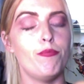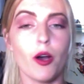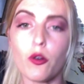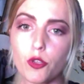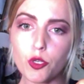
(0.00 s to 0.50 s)

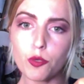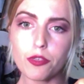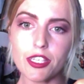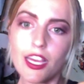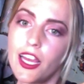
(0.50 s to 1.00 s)
belt
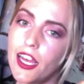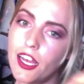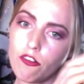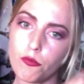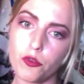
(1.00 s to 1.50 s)
loops
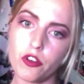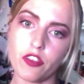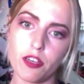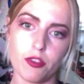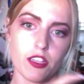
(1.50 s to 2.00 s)
and remove
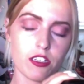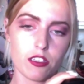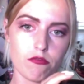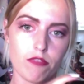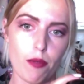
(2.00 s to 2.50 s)
them and then
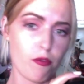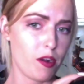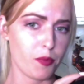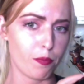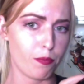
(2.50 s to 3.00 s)
just wrap
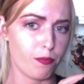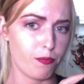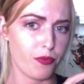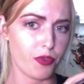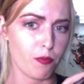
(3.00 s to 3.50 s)
around
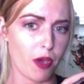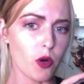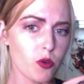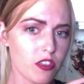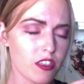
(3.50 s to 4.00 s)
the
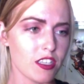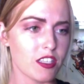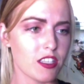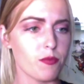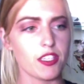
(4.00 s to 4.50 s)
belt at
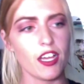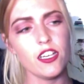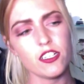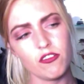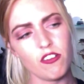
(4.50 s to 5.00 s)
some
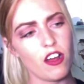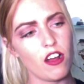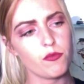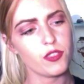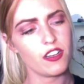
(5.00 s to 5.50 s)
stage. I'm not
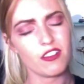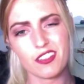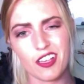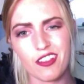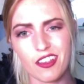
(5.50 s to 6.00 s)
100%. I'll
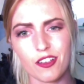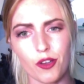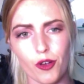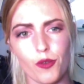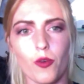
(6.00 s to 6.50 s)
see how they
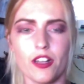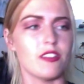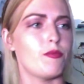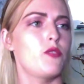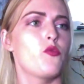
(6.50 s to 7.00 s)
go when
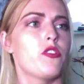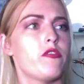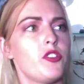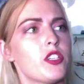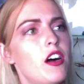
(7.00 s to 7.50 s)
it's been worn a
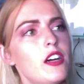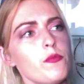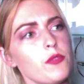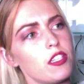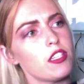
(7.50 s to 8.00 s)
few
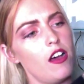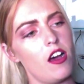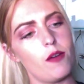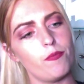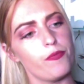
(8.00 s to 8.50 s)
times.
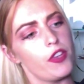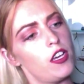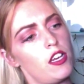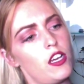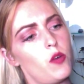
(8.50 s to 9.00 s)

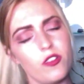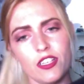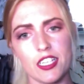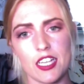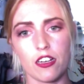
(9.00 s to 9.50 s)
One
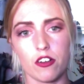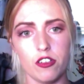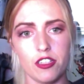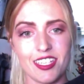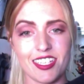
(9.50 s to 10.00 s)
thing to take
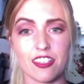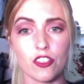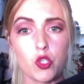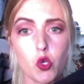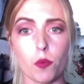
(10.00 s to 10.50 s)
note, this is
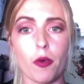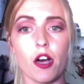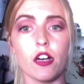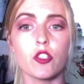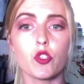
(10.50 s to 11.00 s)

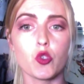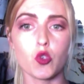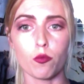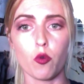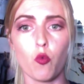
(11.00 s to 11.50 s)
super,
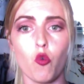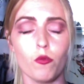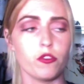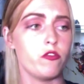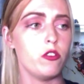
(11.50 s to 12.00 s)
super warm.
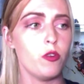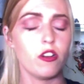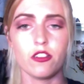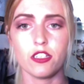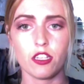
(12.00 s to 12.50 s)
So if you're
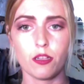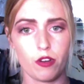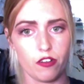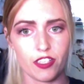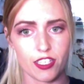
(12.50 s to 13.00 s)
wearing this in the
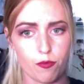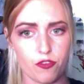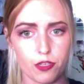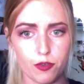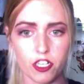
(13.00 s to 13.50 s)
middle of summer,
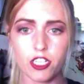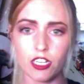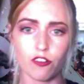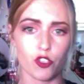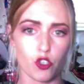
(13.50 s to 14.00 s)
especially
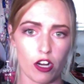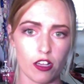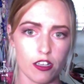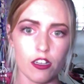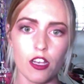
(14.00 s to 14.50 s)
here in
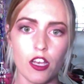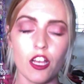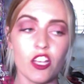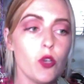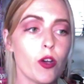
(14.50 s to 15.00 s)
Australia,
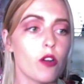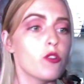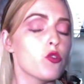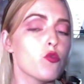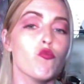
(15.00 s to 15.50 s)
you are
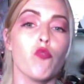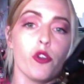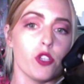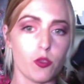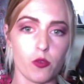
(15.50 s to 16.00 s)
going to
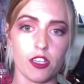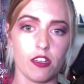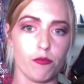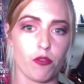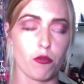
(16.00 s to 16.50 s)
roast
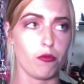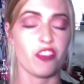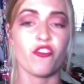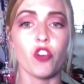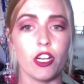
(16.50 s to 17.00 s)
within probably
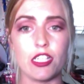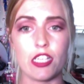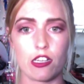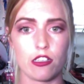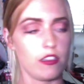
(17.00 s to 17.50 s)
30
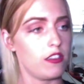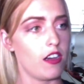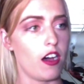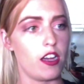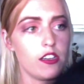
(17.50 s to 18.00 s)
seconds.
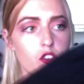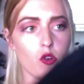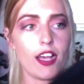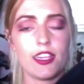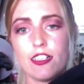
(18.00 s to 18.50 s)
I
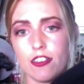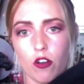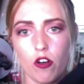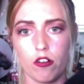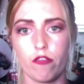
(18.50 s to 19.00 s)
tried this
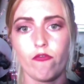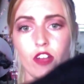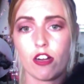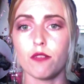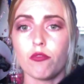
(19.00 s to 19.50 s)
on
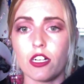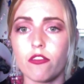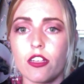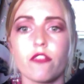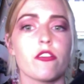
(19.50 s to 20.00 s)
very
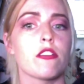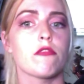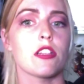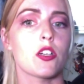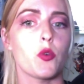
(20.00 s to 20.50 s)
briefly for the
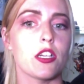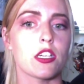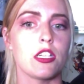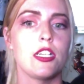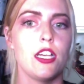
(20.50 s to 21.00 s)
really
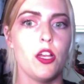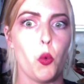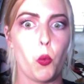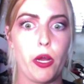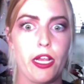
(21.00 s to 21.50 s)
quick,
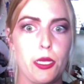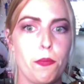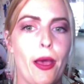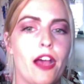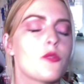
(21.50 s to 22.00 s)
really
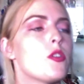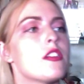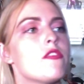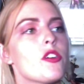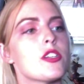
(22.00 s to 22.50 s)
bad
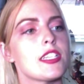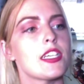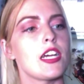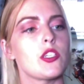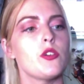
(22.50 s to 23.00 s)
quality photos
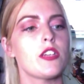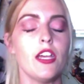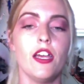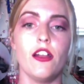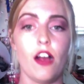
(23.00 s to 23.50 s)
that I took,
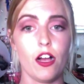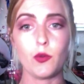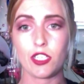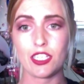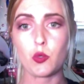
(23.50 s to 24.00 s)
and I
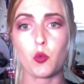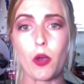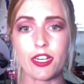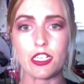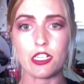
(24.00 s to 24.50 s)
was
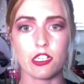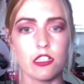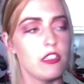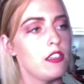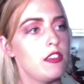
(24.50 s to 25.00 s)
sweating
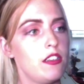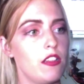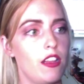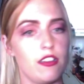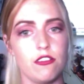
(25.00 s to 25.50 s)

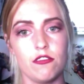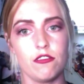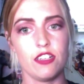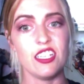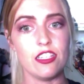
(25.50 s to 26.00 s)
like
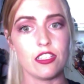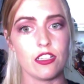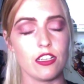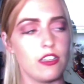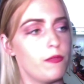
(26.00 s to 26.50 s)

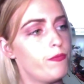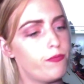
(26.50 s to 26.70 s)
instantly.